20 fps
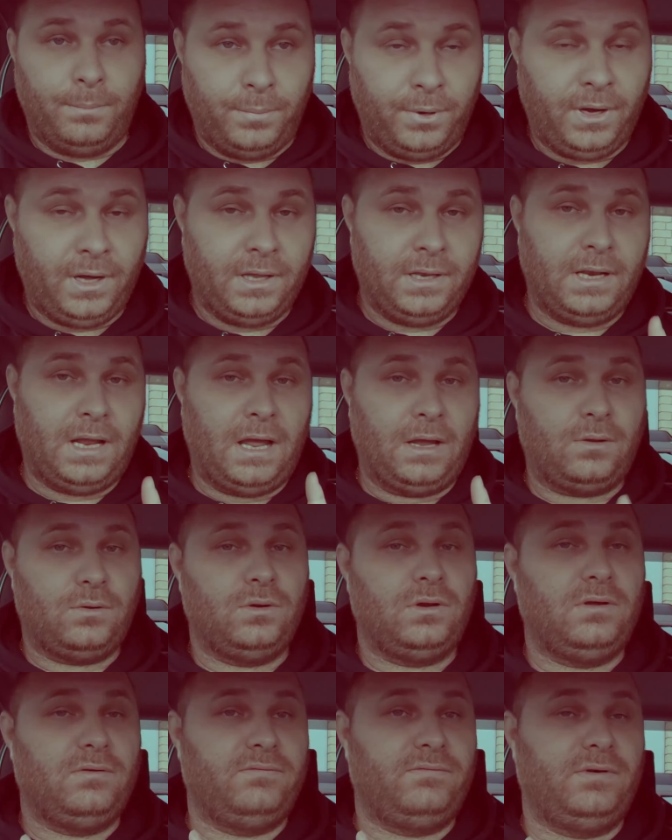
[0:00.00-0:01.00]
But I
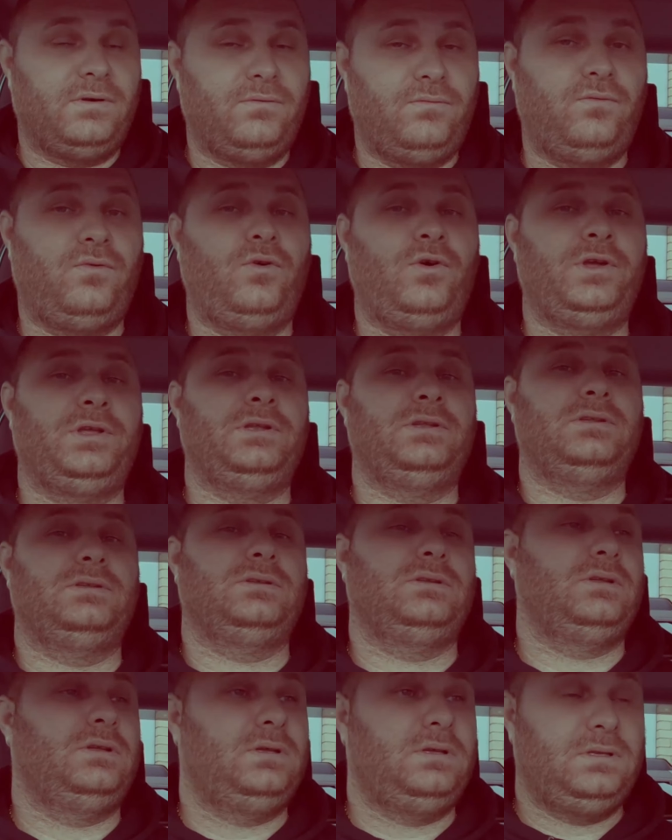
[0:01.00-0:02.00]
could have avoided
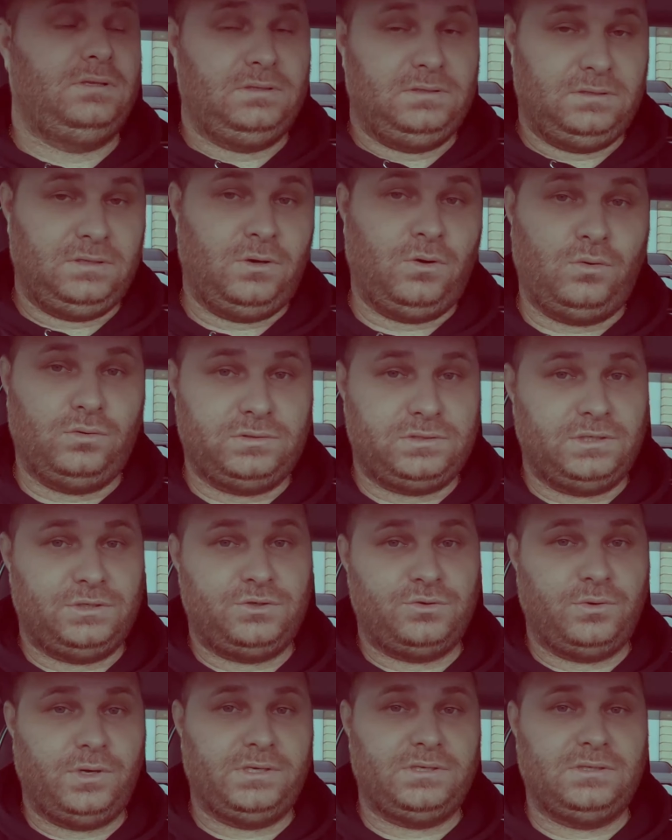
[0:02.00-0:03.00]
the whole
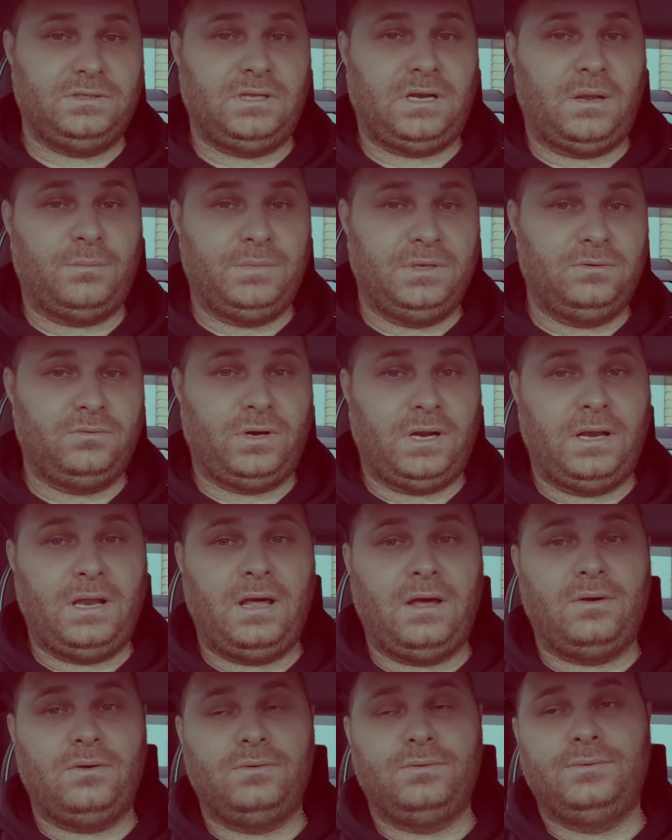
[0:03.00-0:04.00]
situation that I'm in right
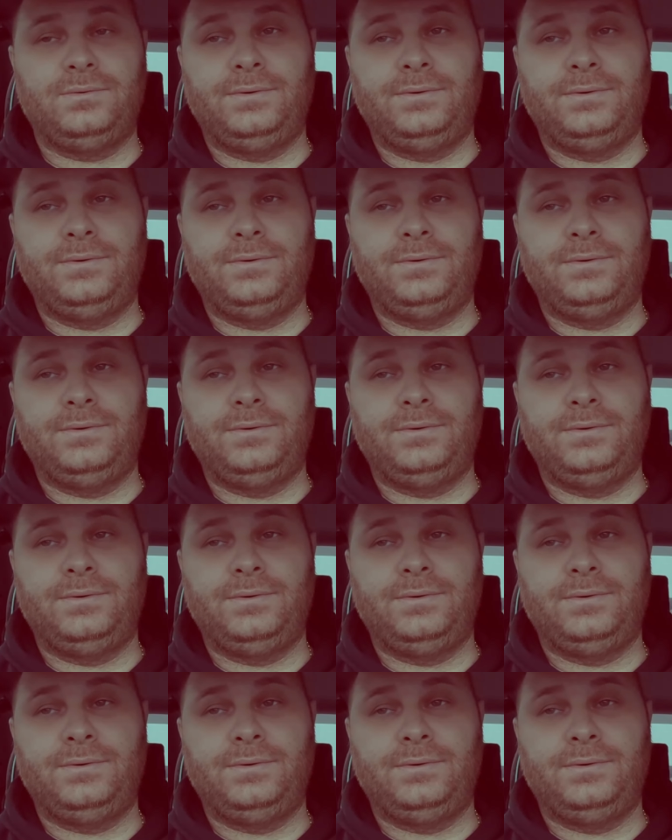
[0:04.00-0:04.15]
now.